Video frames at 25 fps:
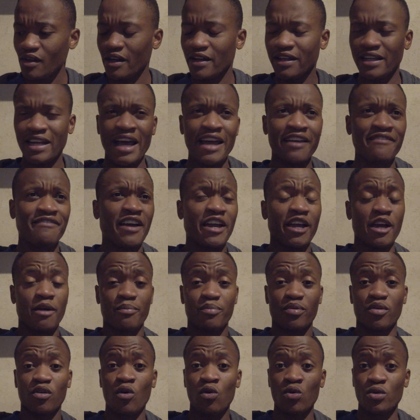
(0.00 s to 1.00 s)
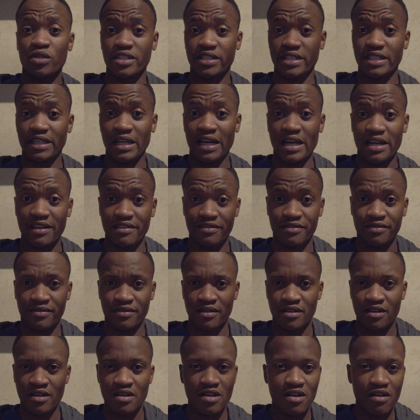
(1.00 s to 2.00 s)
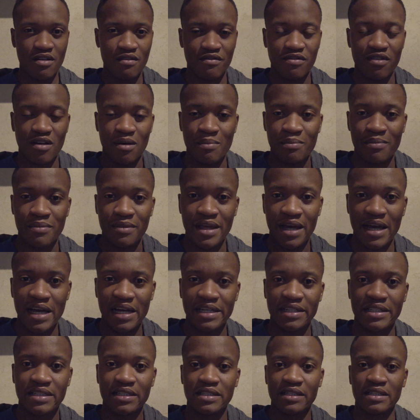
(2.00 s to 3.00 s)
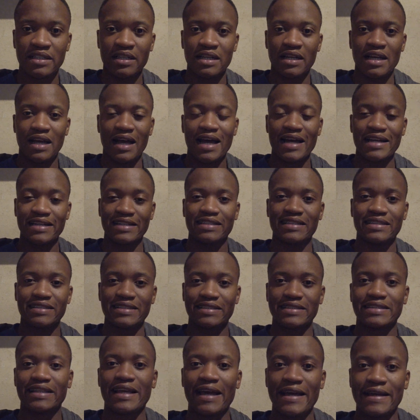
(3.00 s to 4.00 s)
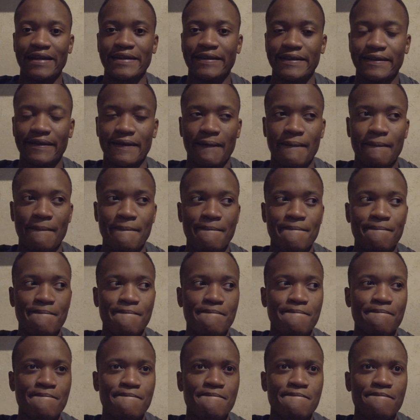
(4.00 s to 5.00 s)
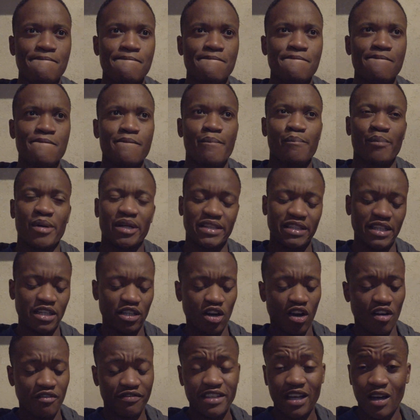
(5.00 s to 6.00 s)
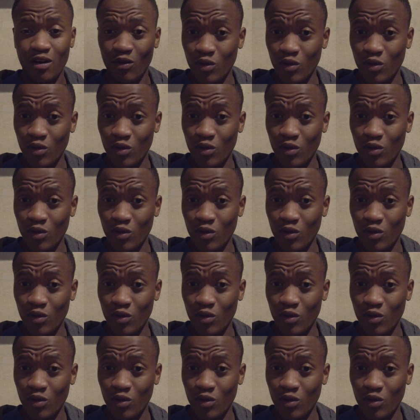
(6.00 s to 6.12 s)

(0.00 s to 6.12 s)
life, I approached life from that understanding. But then after